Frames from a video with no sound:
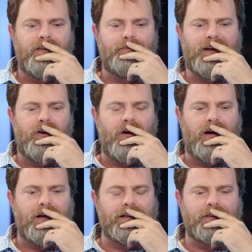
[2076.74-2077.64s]
I've been, oh,
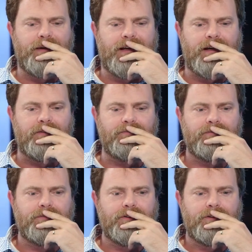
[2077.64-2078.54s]
oh man.
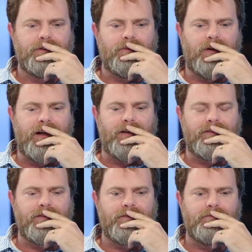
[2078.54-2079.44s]
What
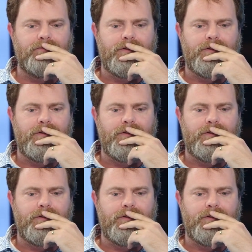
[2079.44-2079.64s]
else?